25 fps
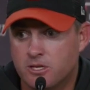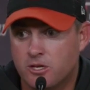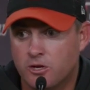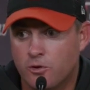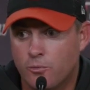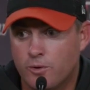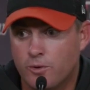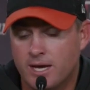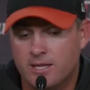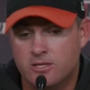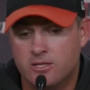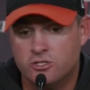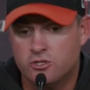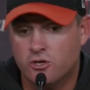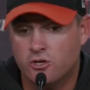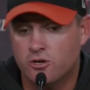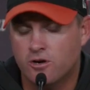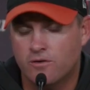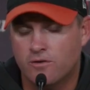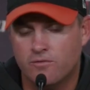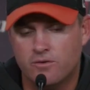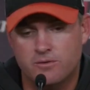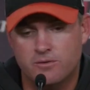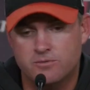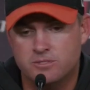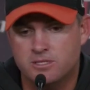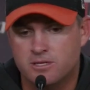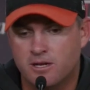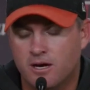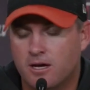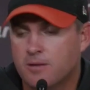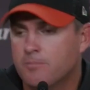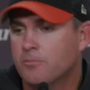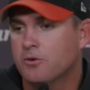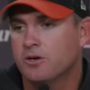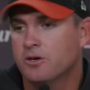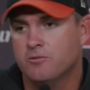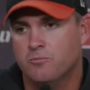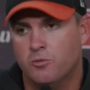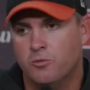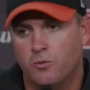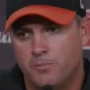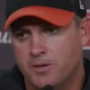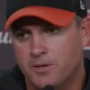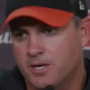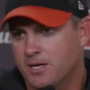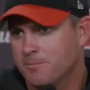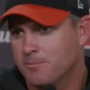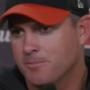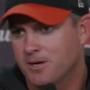You know, we had the turnover. It was an unbelievable
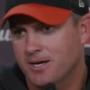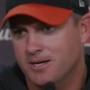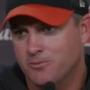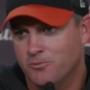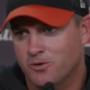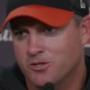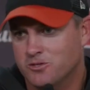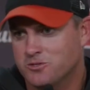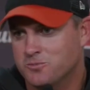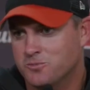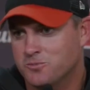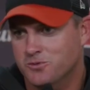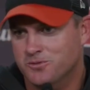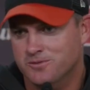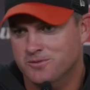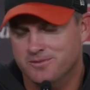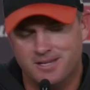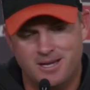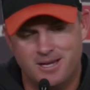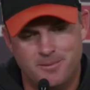pick by Witherspoon.